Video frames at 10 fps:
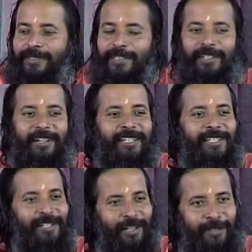God
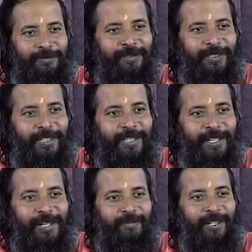is love,
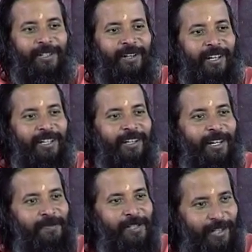but God
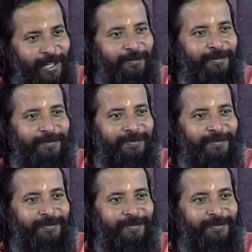loves love.